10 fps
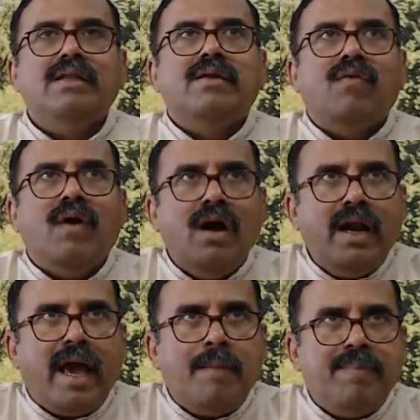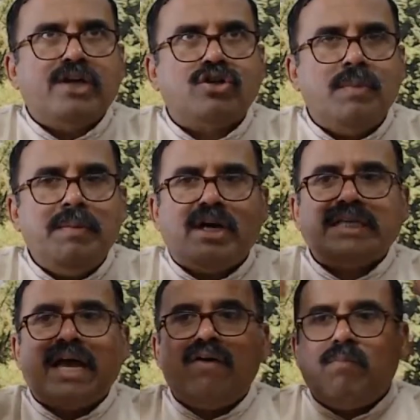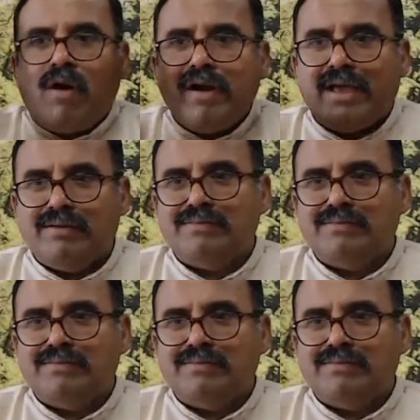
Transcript: The world appears to me because I have a body.